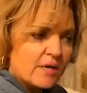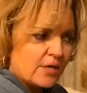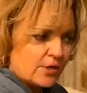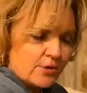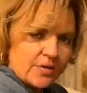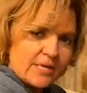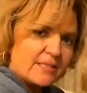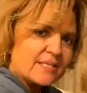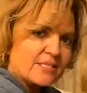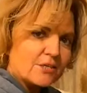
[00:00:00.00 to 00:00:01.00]
you can get
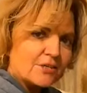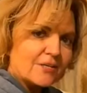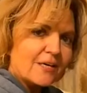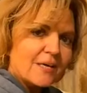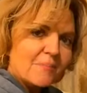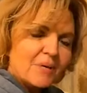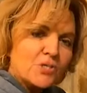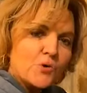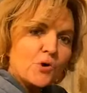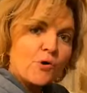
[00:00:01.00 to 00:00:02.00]
this look, but it's
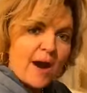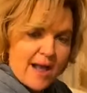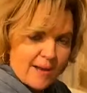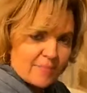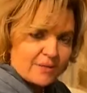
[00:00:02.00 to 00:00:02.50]
going to grab.